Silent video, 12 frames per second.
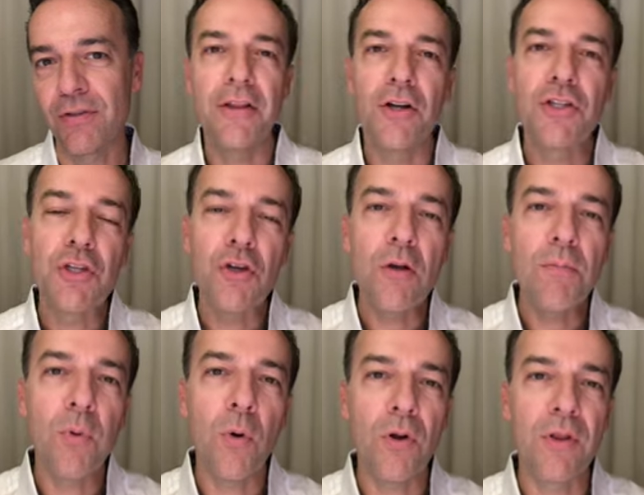There are two
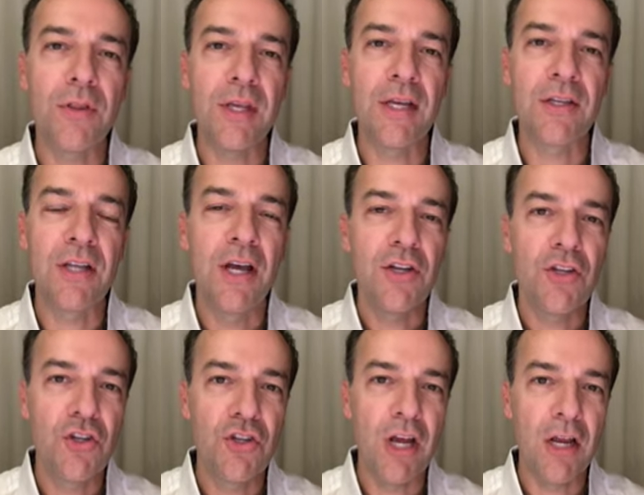important things to
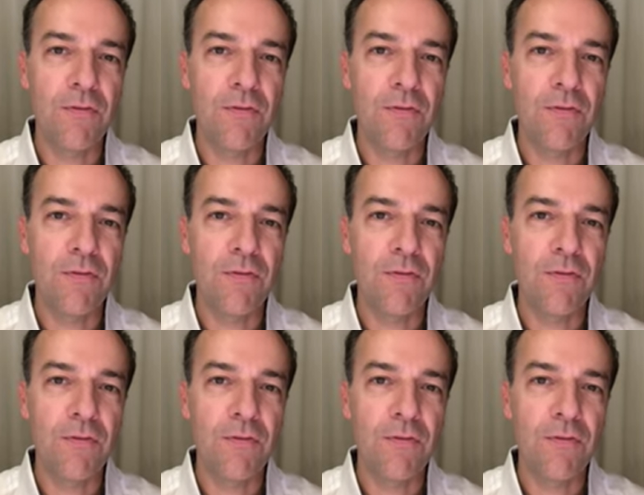check